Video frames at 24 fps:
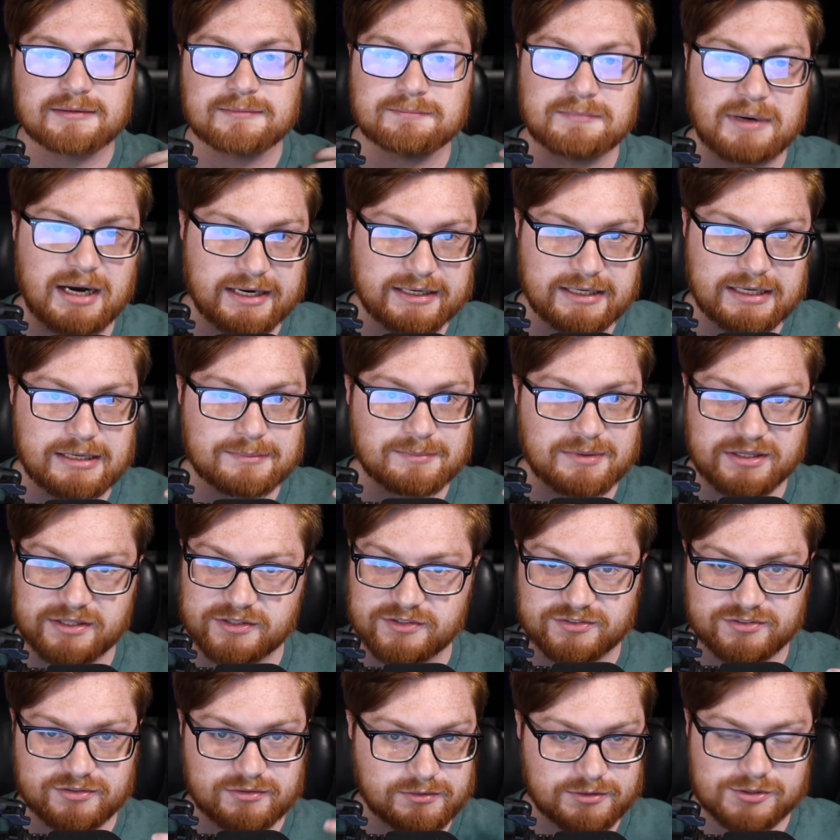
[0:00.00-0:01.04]
my name
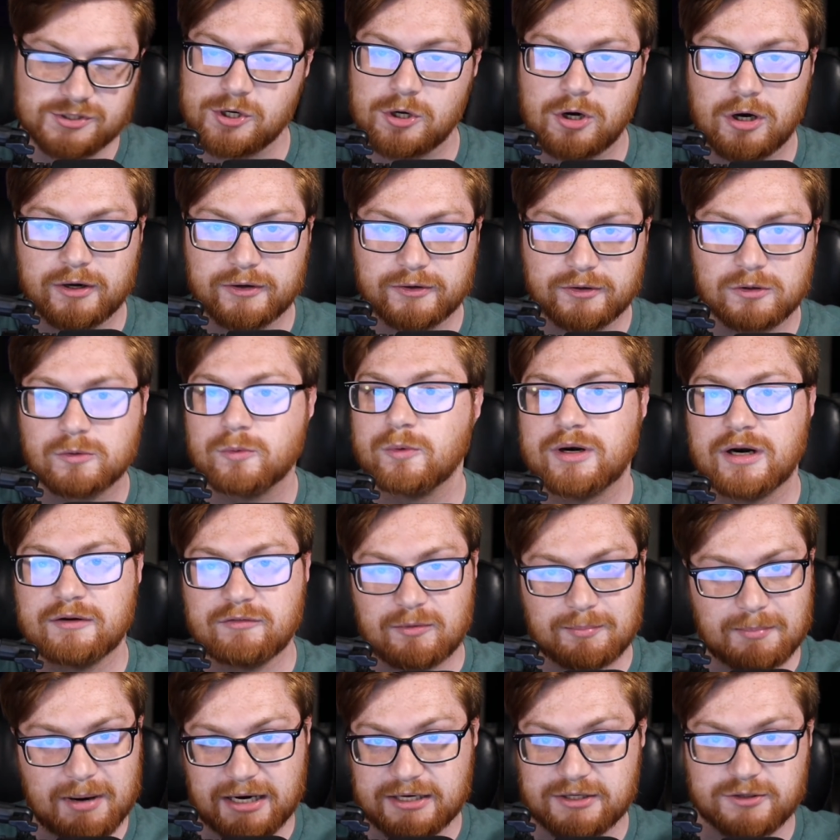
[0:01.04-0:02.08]
is John, or whatever
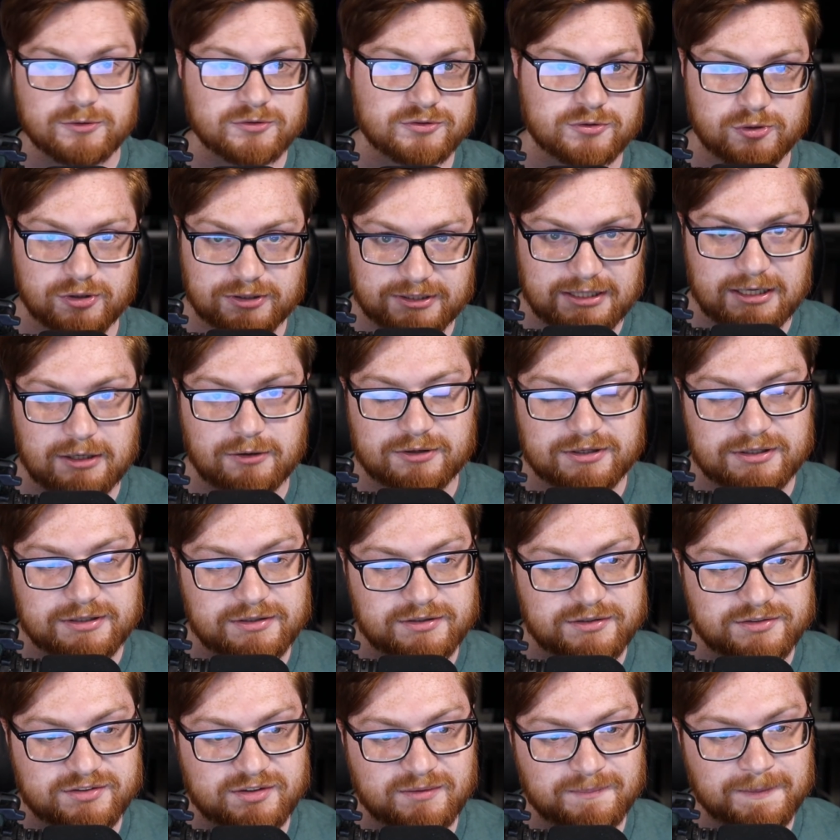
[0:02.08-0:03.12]
my user account
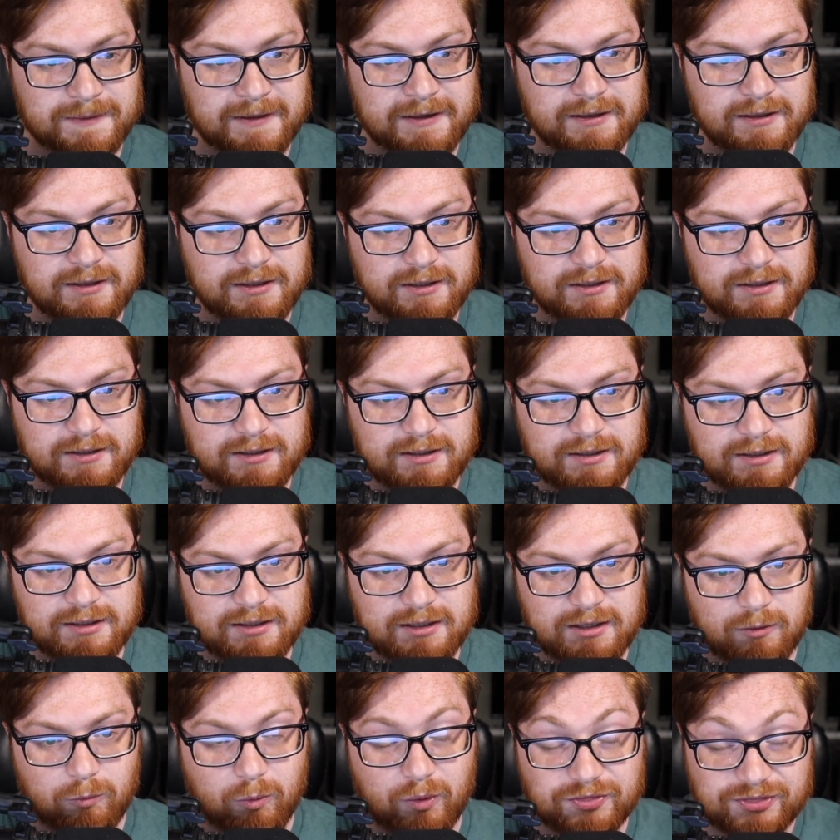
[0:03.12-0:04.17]
is.
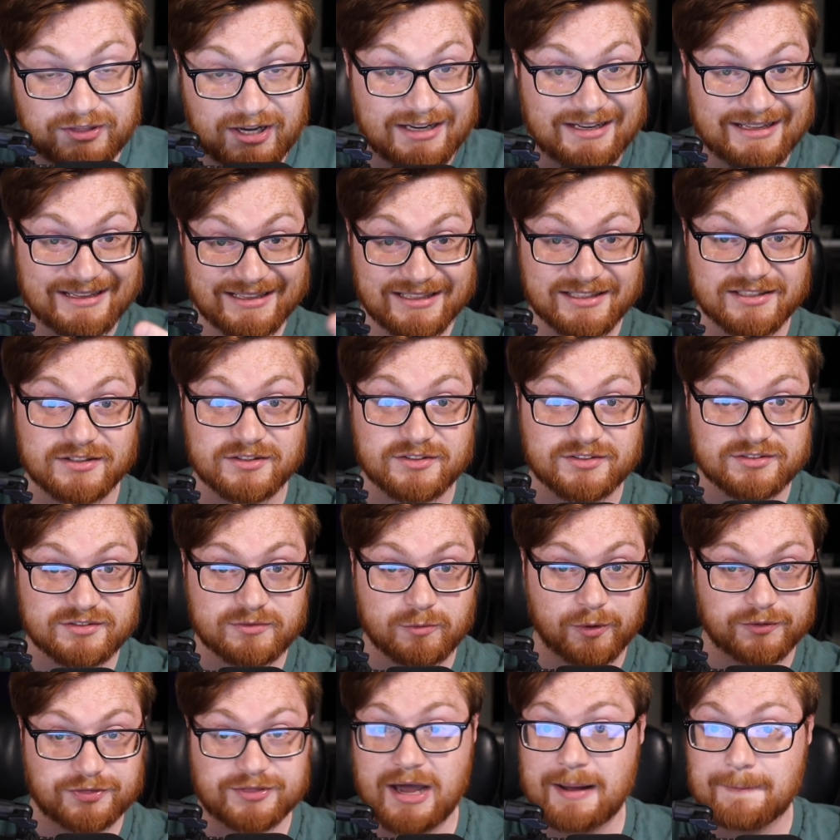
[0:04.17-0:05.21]
What that is,
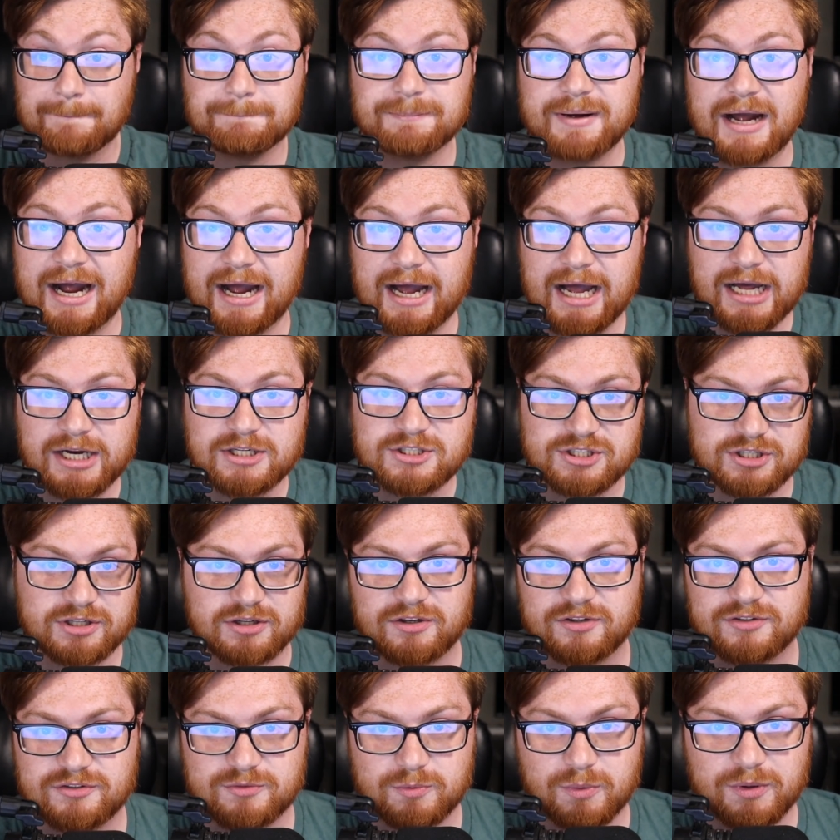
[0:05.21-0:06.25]
what that badge
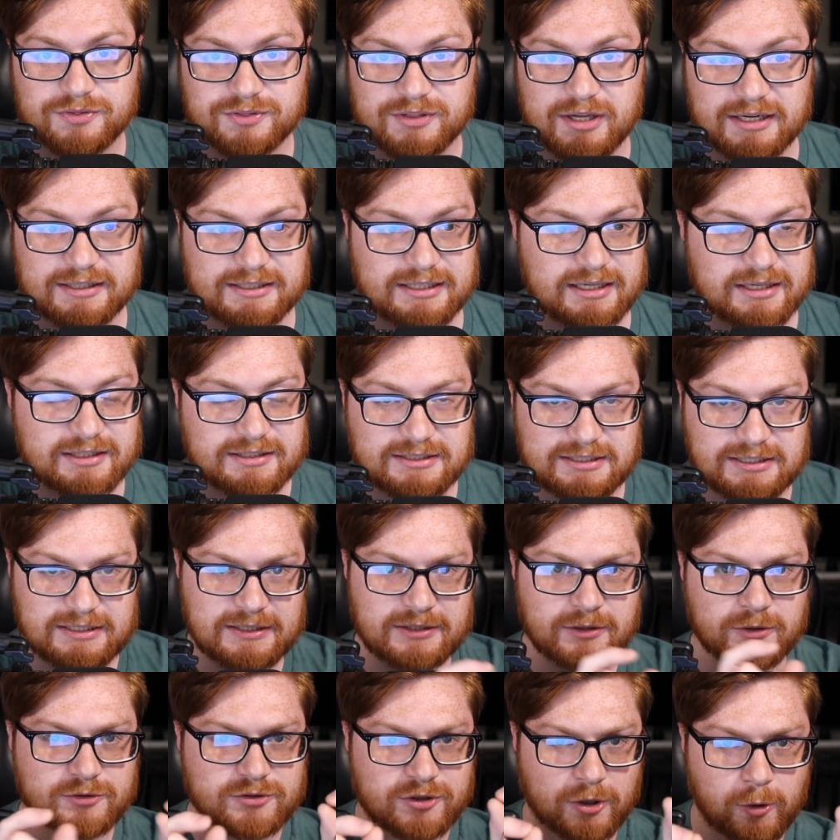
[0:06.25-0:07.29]
is, what that kind of
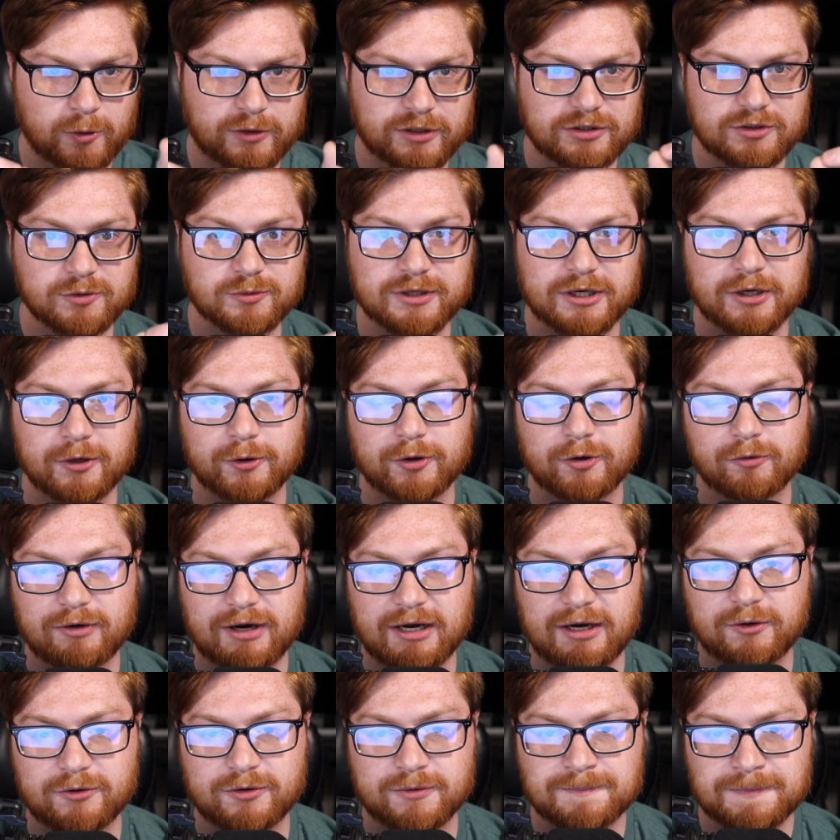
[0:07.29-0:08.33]
key or token you carry
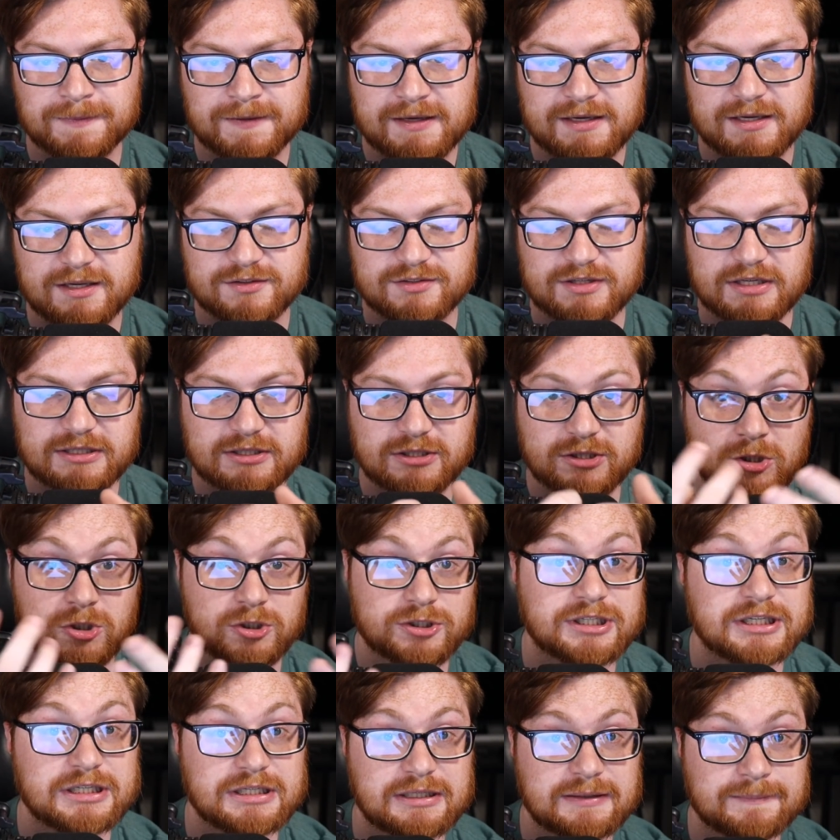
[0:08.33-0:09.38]
around is a
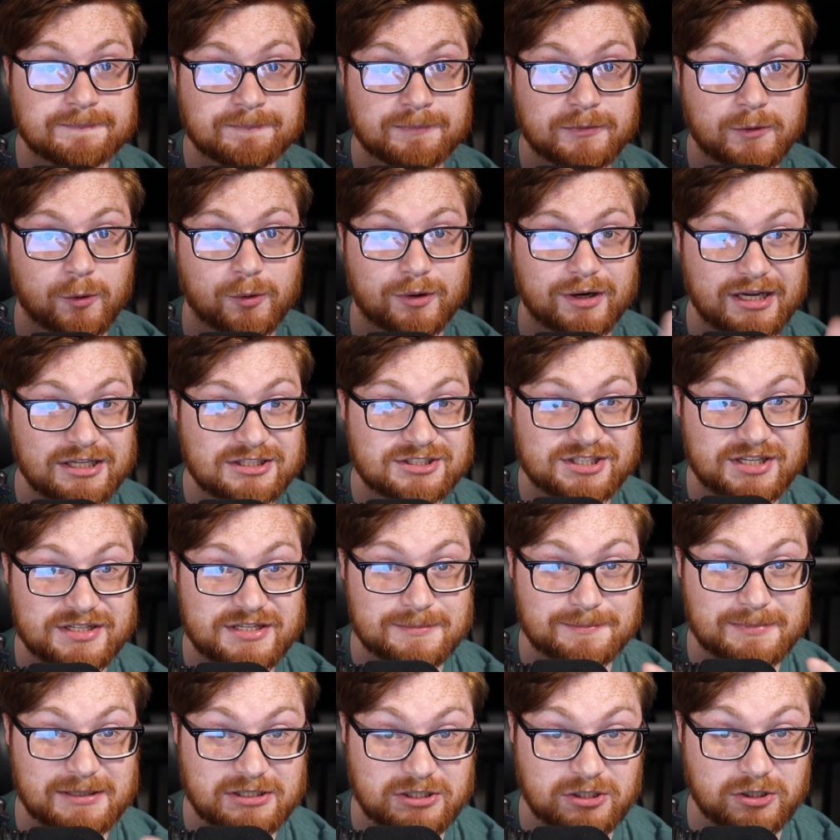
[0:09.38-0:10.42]
cookie or an
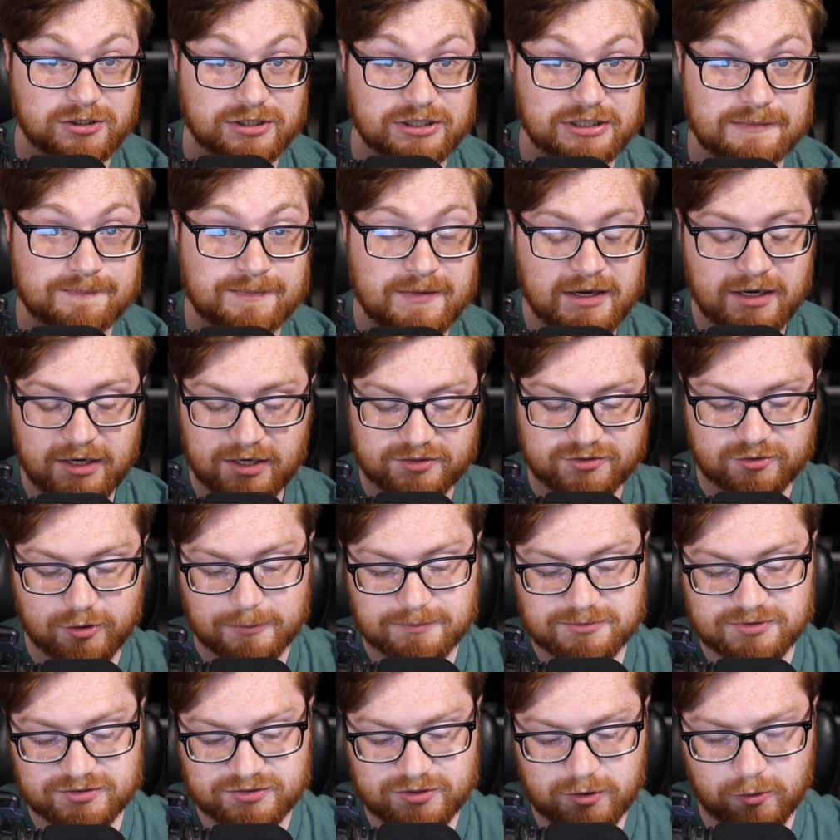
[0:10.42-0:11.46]
HTTP cookie. So I'm
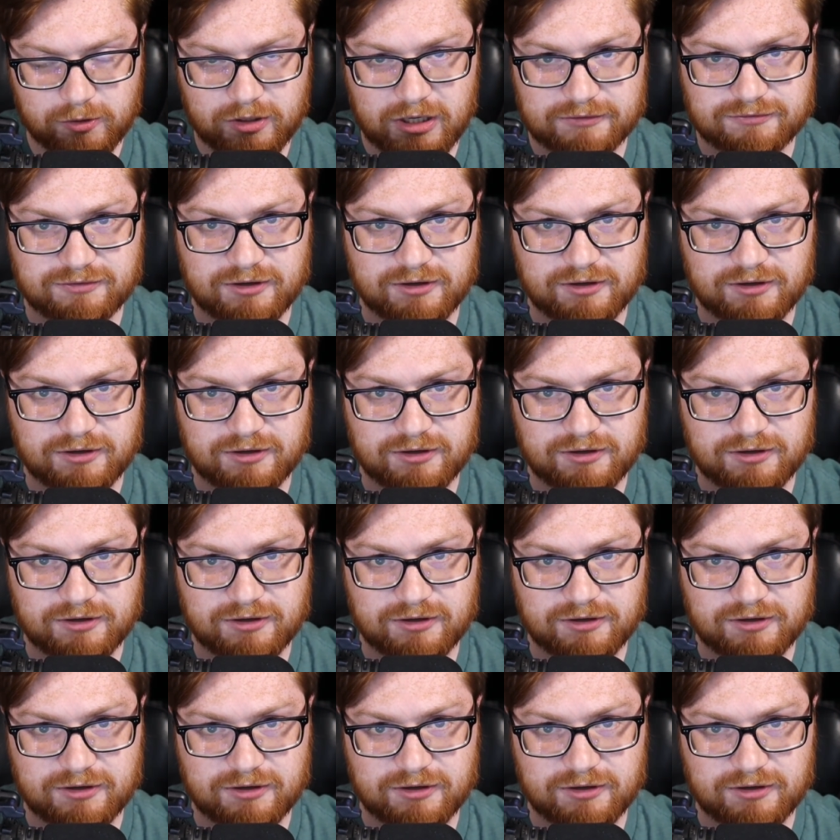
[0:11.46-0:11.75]
just going off a